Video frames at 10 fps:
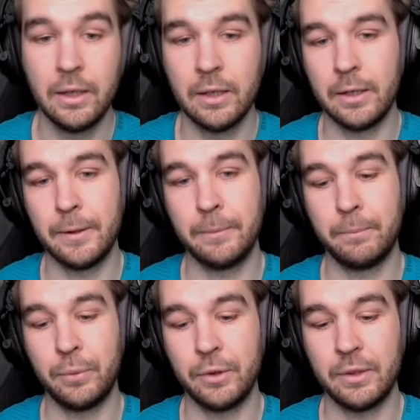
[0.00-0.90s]

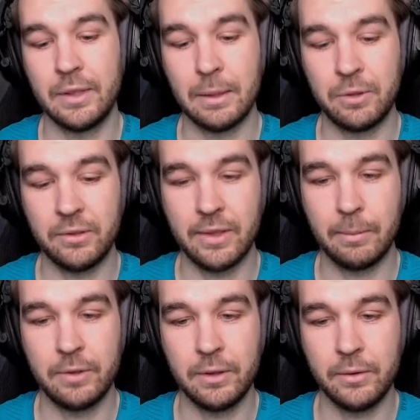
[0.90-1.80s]
But the damage is
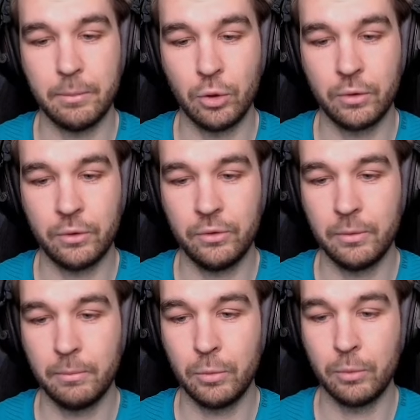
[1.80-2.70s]
absolutely bonkers.
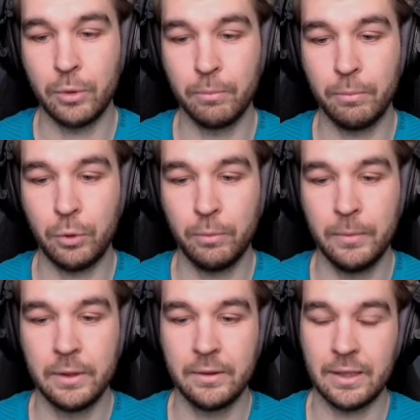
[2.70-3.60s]
Boom, boom, boom.
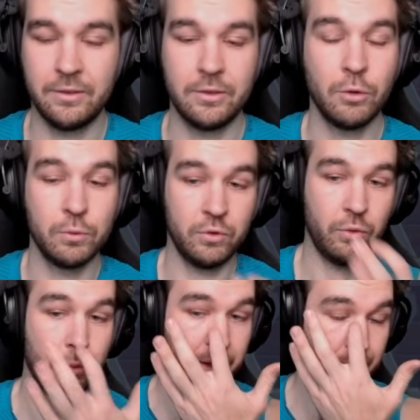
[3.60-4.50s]
That's almost
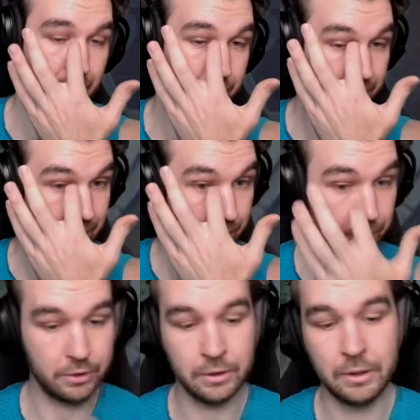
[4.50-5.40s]
3000
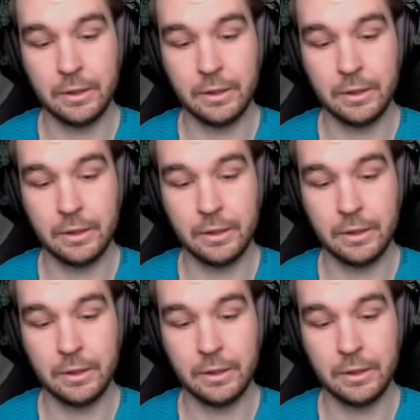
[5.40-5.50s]
damage.